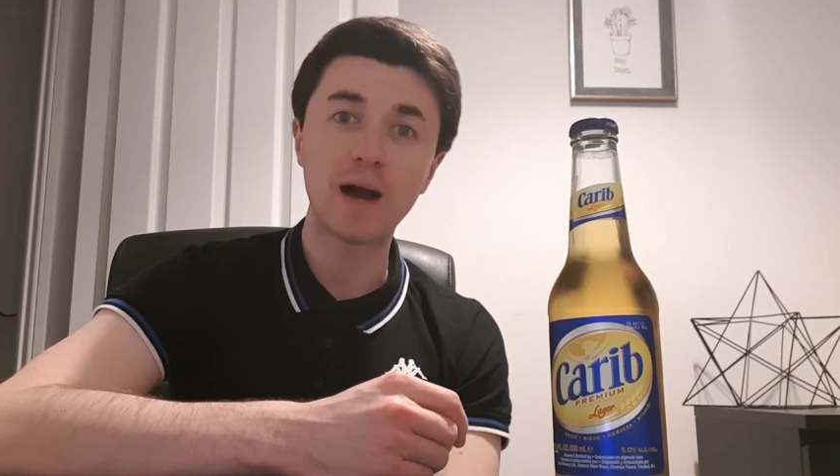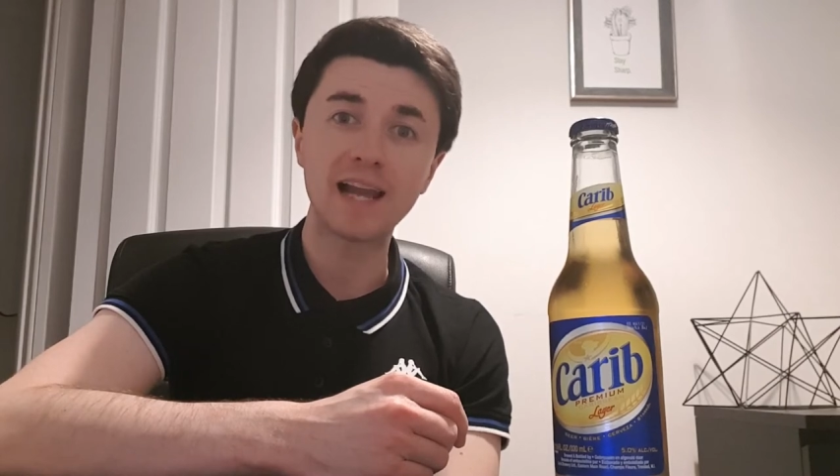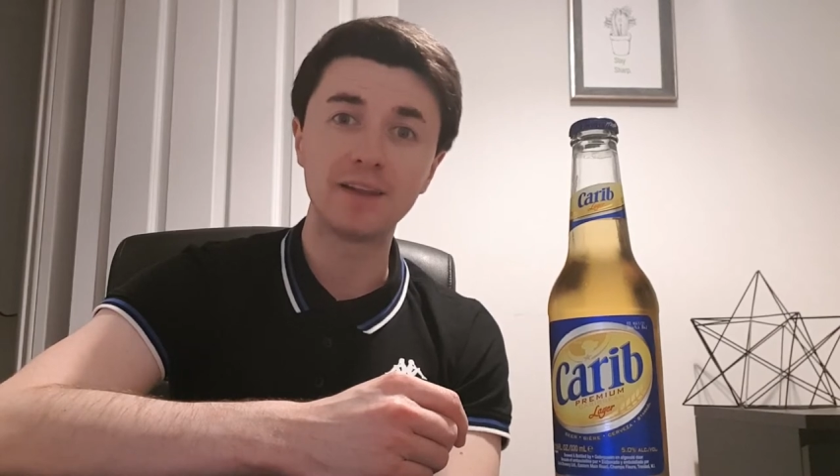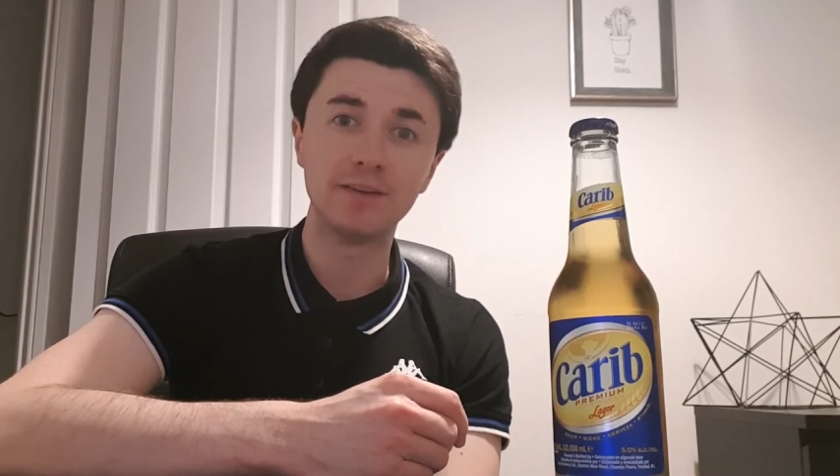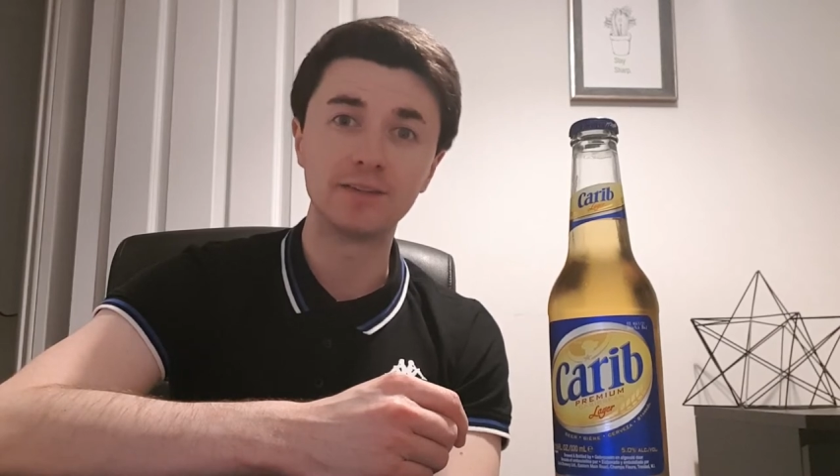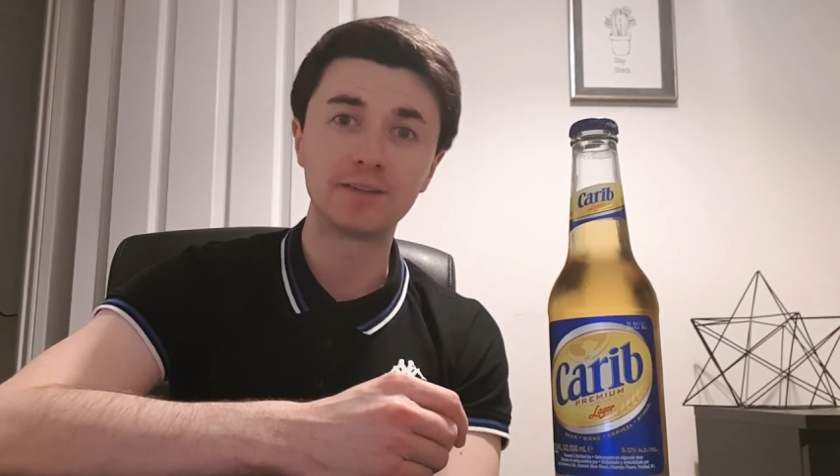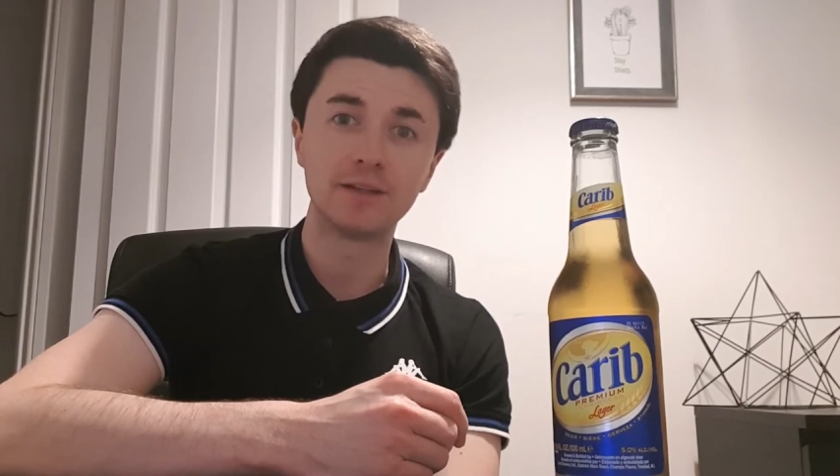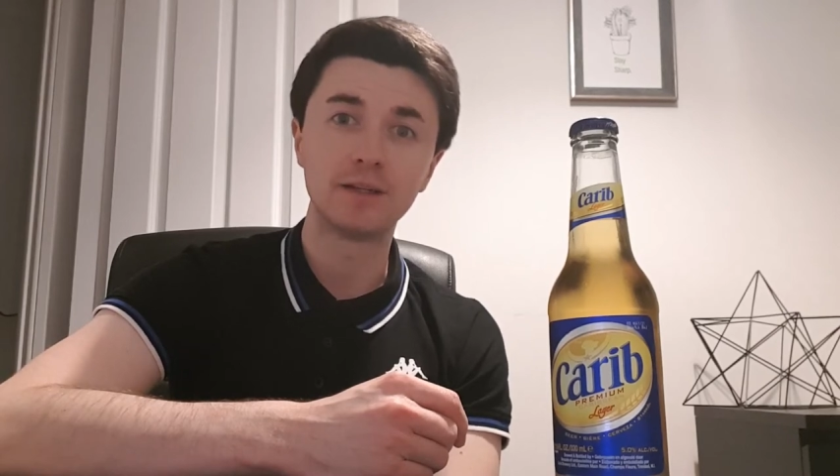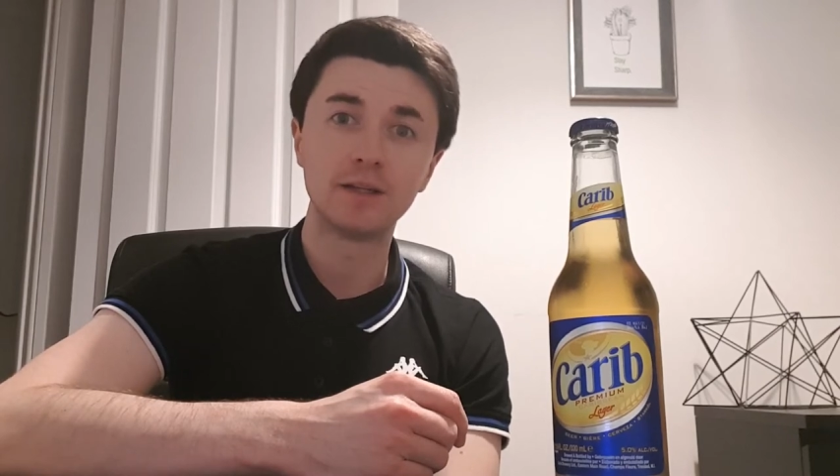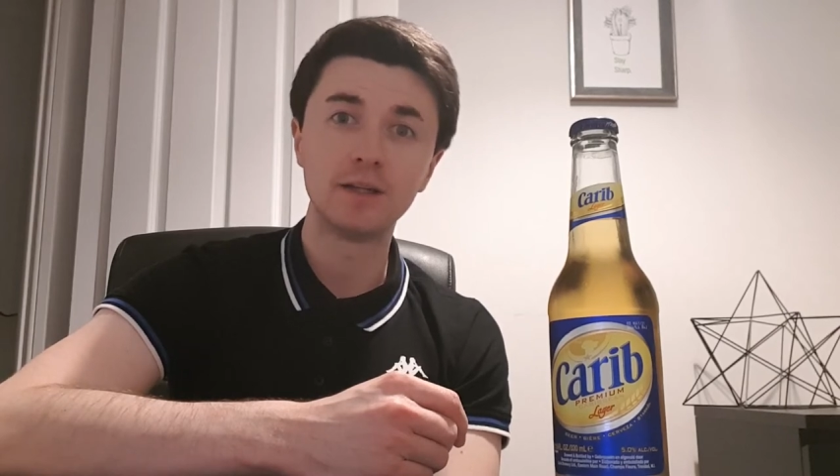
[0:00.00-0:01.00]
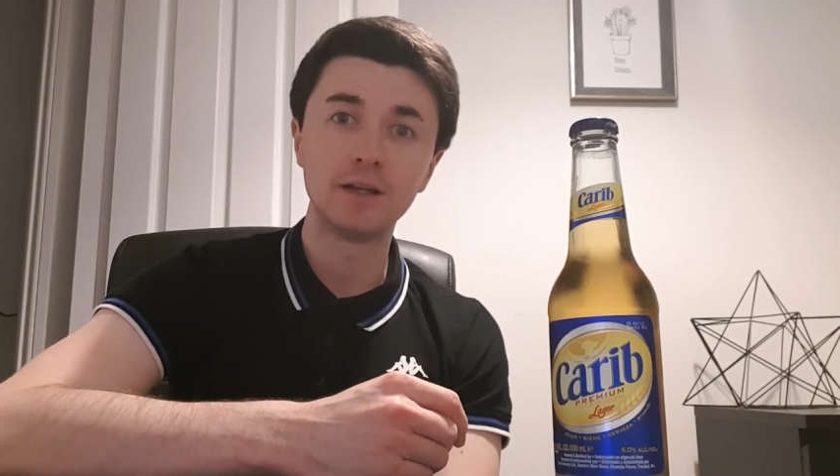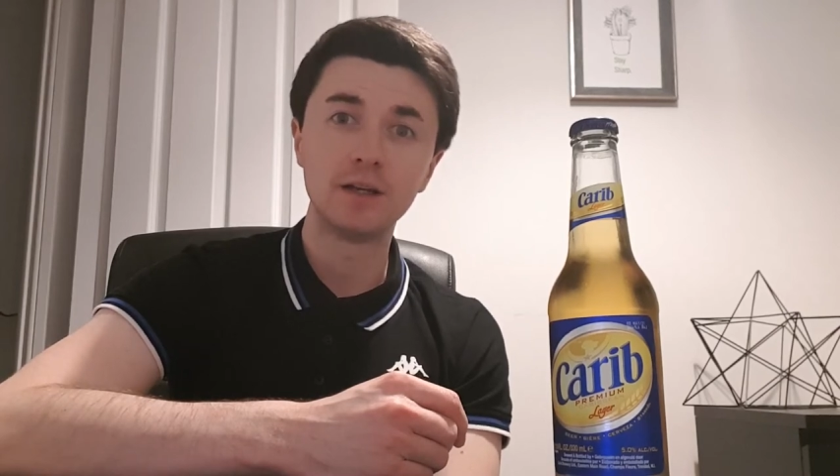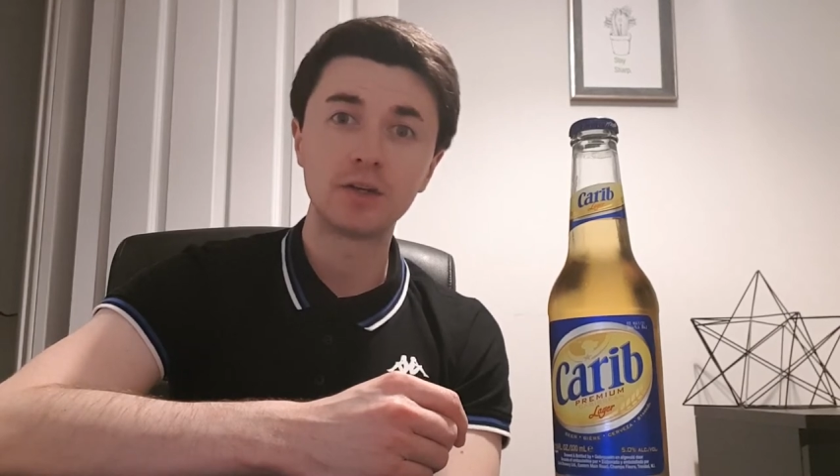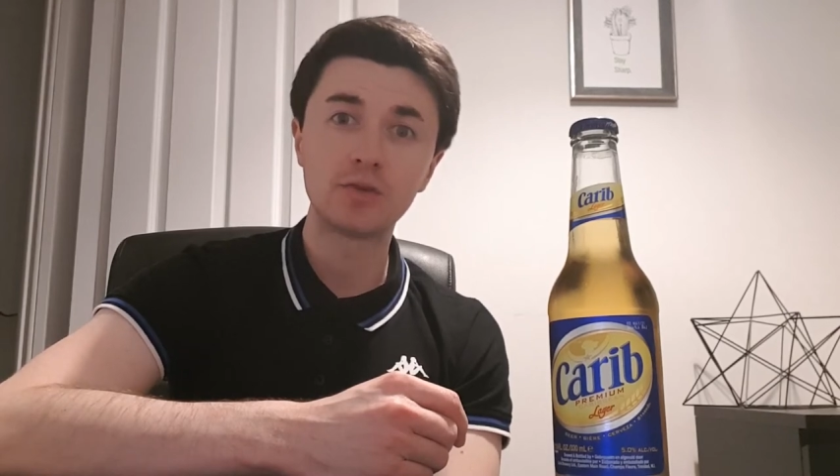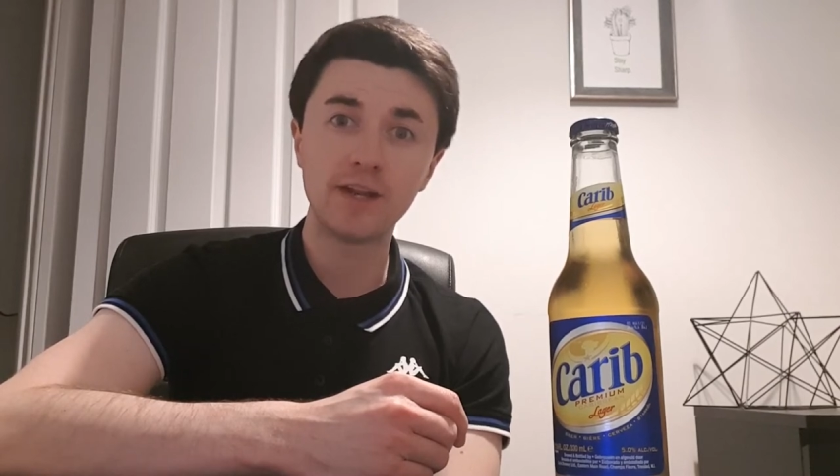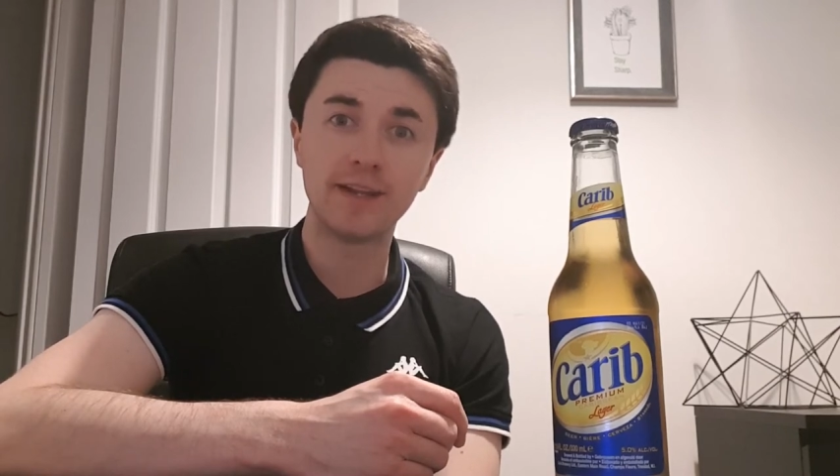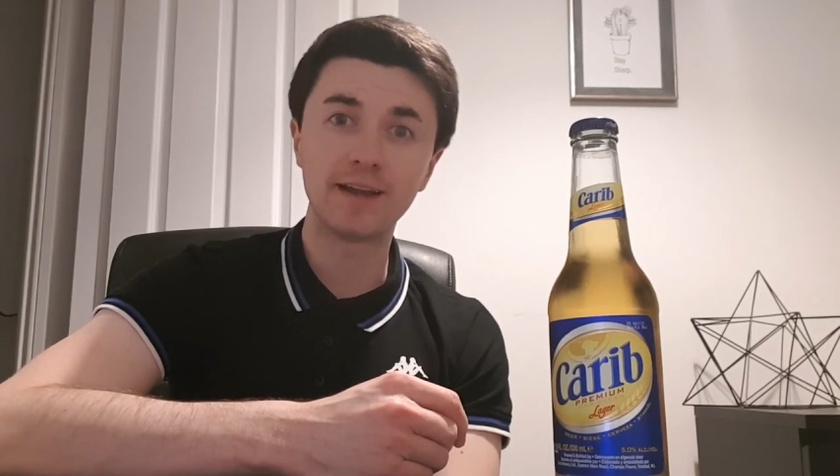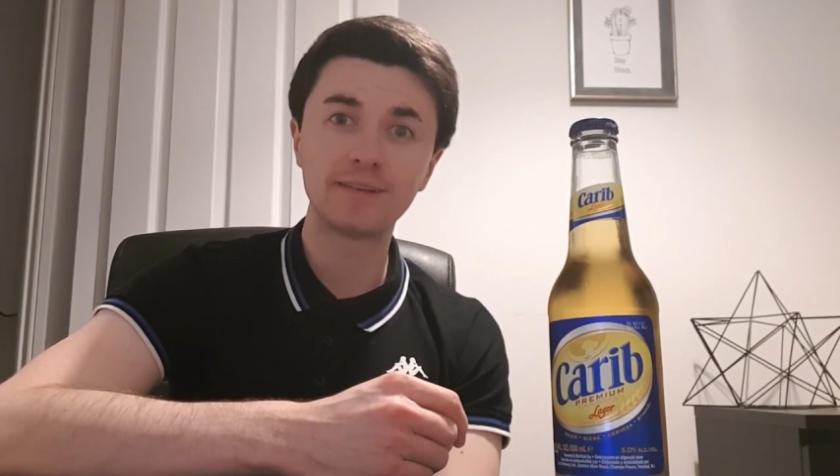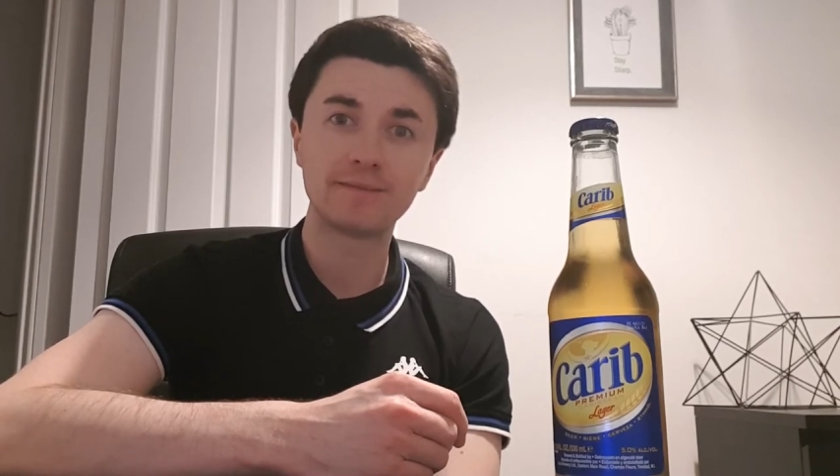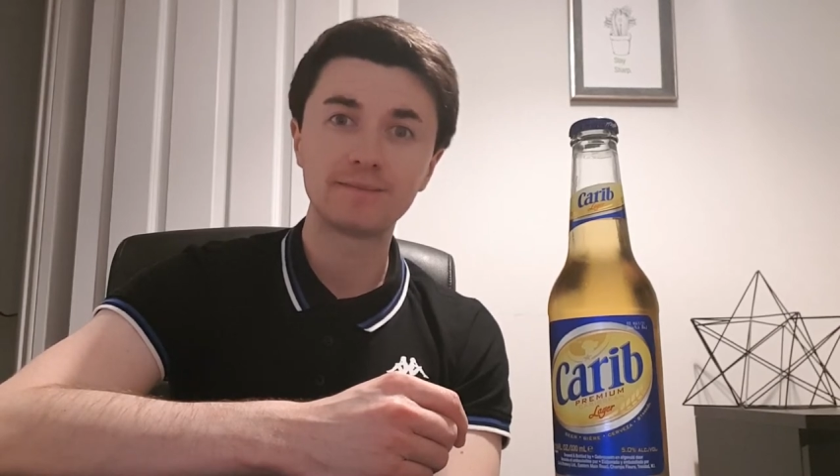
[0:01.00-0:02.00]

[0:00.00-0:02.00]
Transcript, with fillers: islands Trinidad